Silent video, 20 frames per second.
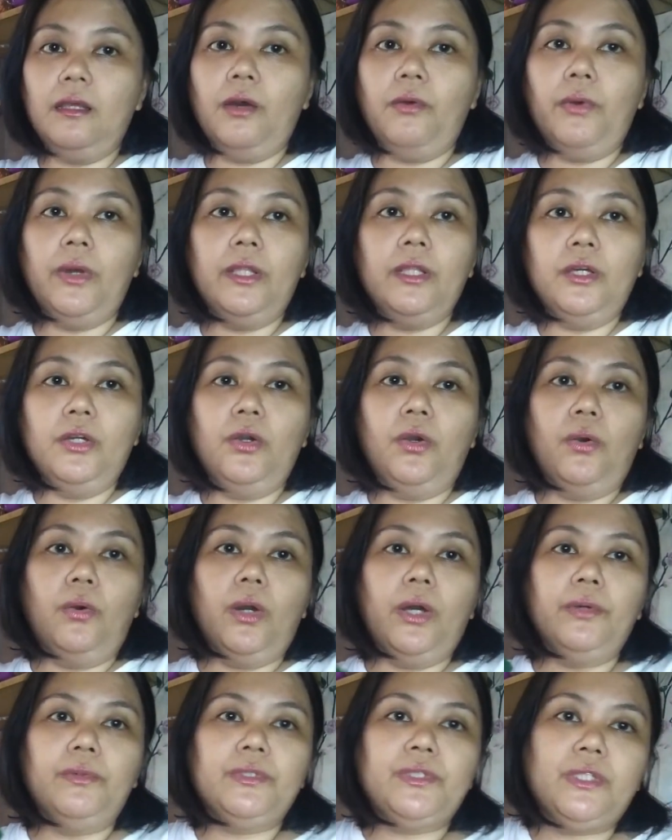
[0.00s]
a while ago
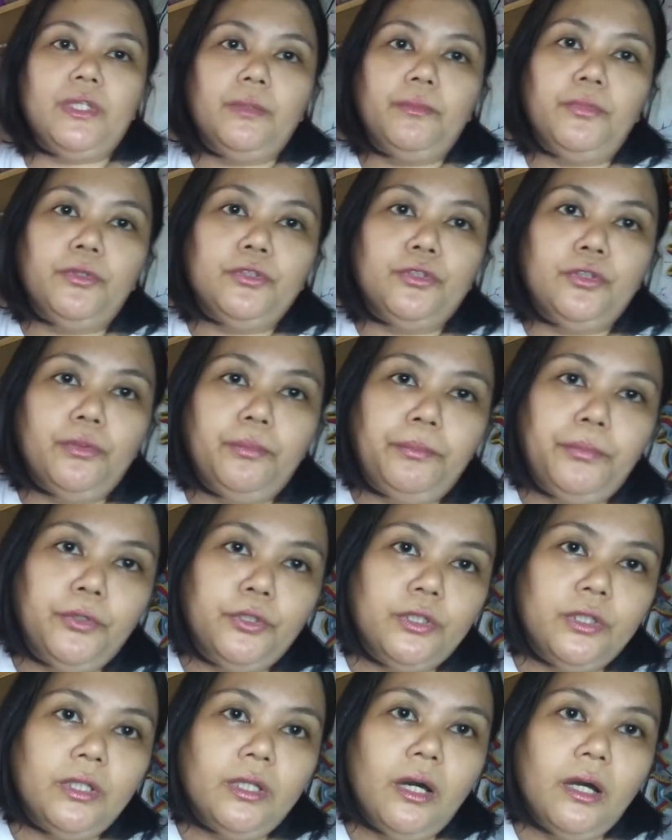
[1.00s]
I was able to
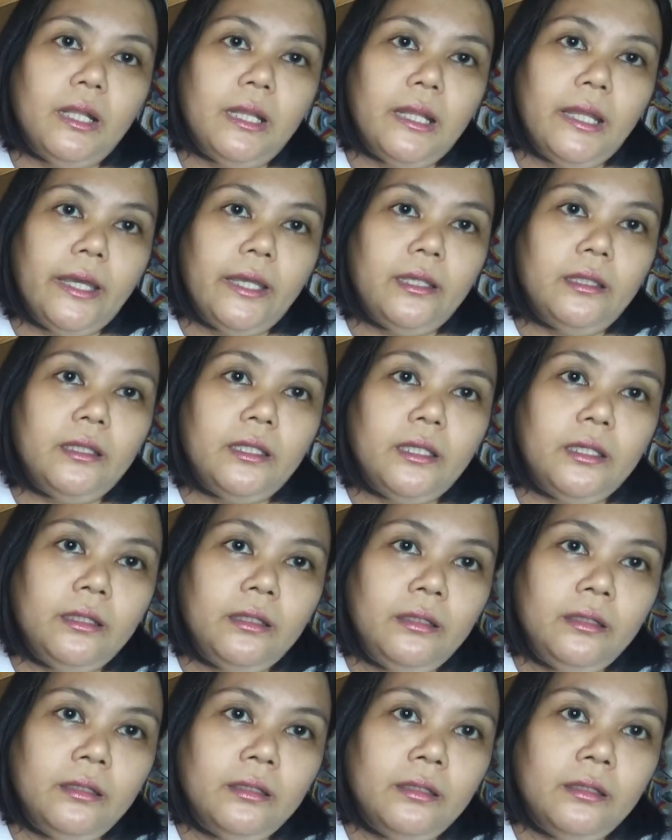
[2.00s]
put the lining